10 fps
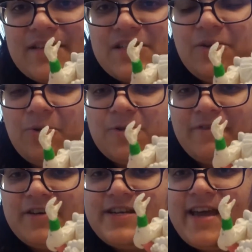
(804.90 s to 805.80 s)
then skulls
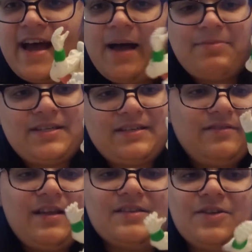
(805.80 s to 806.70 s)
for kneecaps,
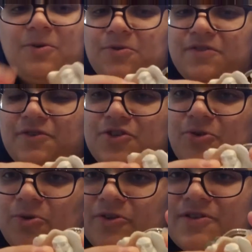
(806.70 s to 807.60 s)
and skulls for
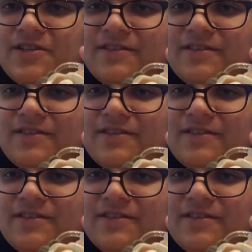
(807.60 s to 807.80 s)
shoulders.